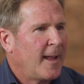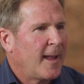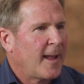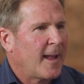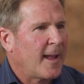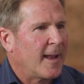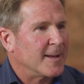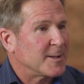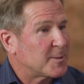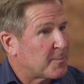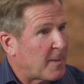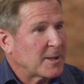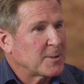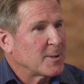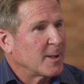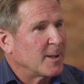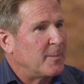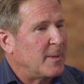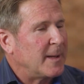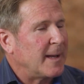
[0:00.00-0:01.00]
and
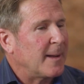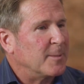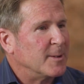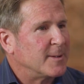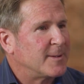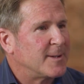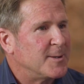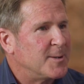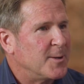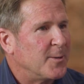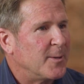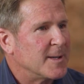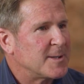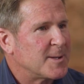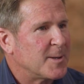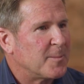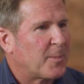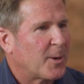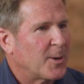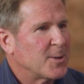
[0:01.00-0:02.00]
especially be able to do this
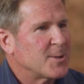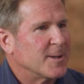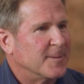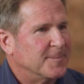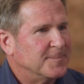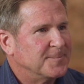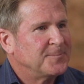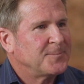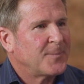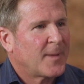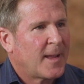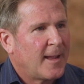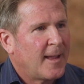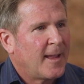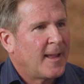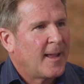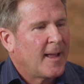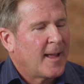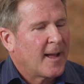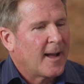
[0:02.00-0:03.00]
in person.
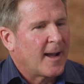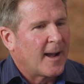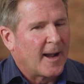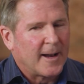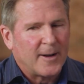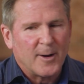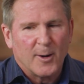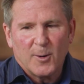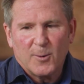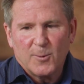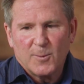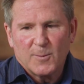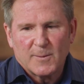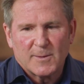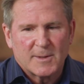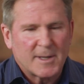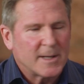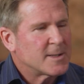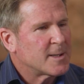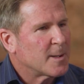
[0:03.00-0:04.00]
I know
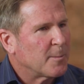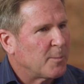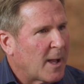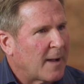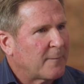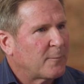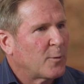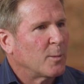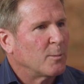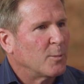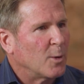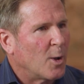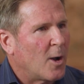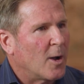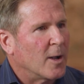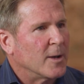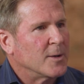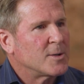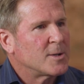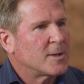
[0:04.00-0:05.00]
since the platform
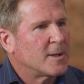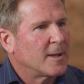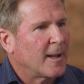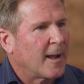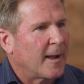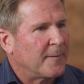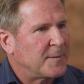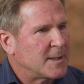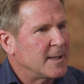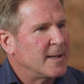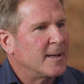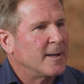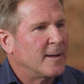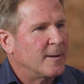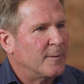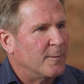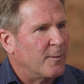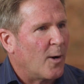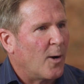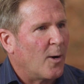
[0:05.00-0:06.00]
launched, I've seen it
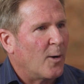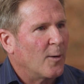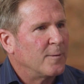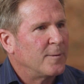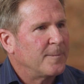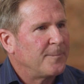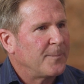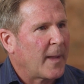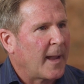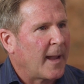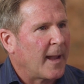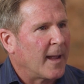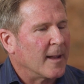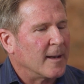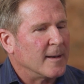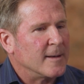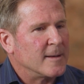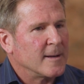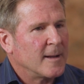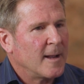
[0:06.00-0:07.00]
evolve,
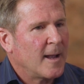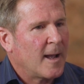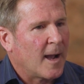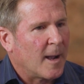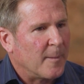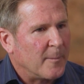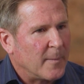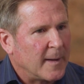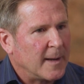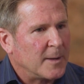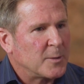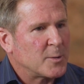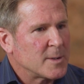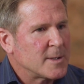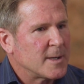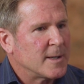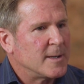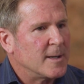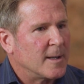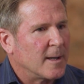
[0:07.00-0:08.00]
and I'm
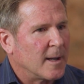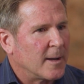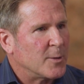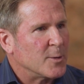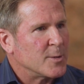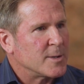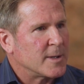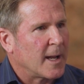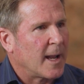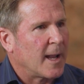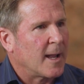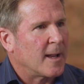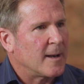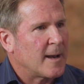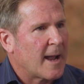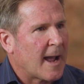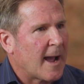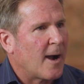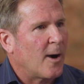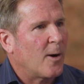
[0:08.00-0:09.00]
interested to understand
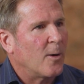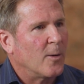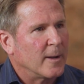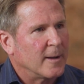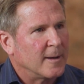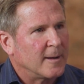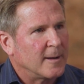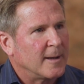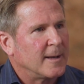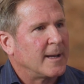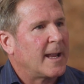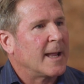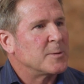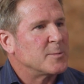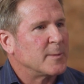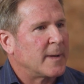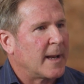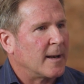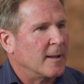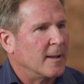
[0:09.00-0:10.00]
how
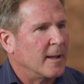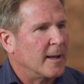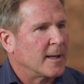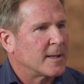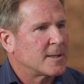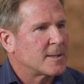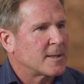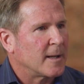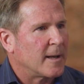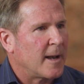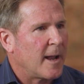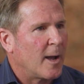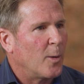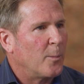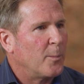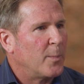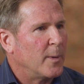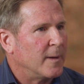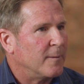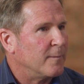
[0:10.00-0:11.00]
engagement analytics can
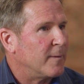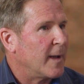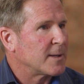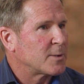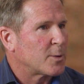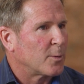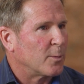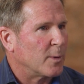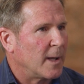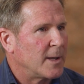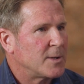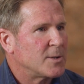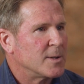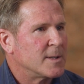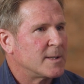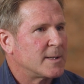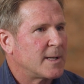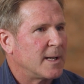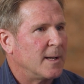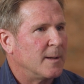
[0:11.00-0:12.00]
help investor
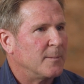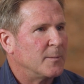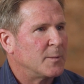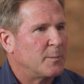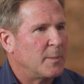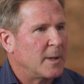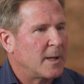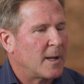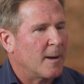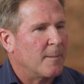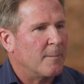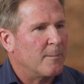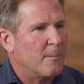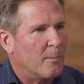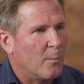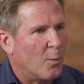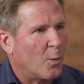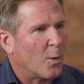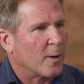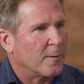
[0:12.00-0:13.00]
relations teams become
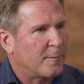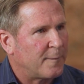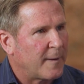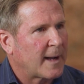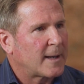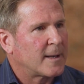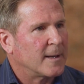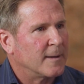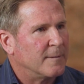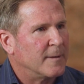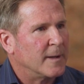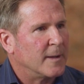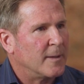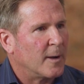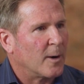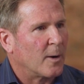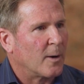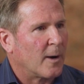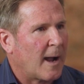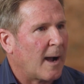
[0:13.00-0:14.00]
more effective in
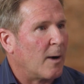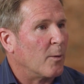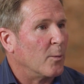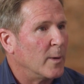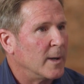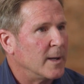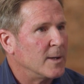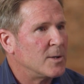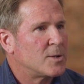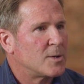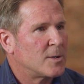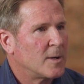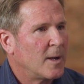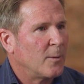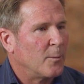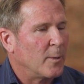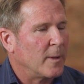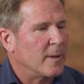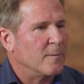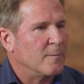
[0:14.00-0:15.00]
their outreach
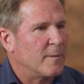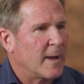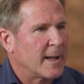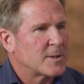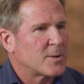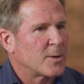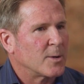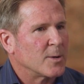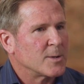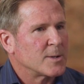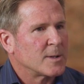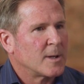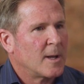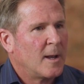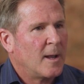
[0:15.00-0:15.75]
with investors.